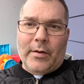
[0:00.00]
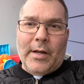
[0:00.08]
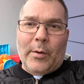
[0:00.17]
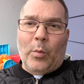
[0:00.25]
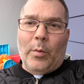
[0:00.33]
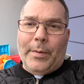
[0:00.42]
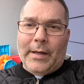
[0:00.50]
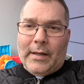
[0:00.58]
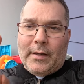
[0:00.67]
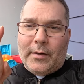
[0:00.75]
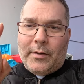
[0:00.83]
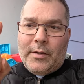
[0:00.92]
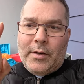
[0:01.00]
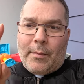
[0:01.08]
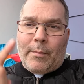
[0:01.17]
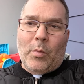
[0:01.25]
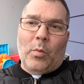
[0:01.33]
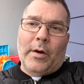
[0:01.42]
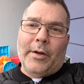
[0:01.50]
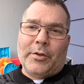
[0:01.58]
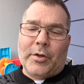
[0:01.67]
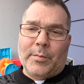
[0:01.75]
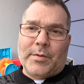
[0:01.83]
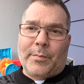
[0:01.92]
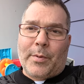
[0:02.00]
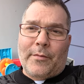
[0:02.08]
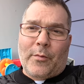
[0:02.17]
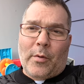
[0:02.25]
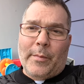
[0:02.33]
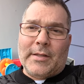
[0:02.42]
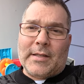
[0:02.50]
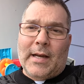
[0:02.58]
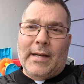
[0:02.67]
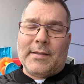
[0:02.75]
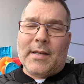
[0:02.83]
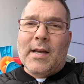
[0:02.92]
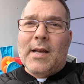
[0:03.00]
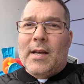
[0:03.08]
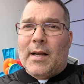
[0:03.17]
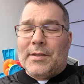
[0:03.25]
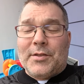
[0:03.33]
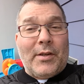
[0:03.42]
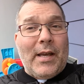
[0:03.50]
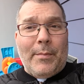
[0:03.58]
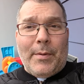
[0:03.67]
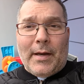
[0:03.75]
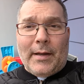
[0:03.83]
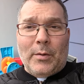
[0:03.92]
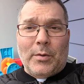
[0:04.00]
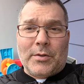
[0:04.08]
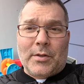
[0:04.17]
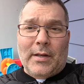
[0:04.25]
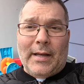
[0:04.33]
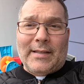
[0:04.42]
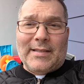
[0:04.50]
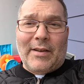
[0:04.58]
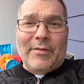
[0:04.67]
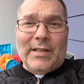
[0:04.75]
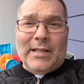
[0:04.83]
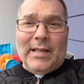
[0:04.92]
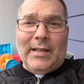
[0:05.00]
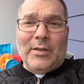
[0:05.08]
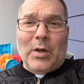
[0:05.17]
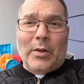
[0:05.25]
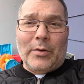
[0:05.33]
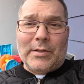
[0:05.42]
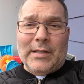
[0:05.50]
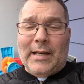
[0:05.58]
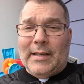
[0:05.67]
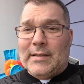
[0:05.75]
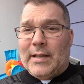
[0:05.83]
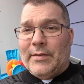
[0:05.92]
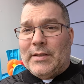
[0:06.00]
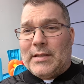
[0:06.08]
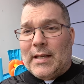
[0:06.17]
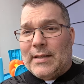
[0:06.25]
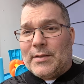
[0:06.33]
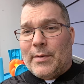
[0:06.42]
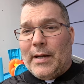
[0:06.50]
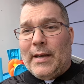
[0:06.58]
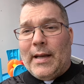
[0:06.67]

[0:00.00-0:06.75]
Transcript: It will be number one in terms of performance, guys, because their KPI goals are like $17.87, right?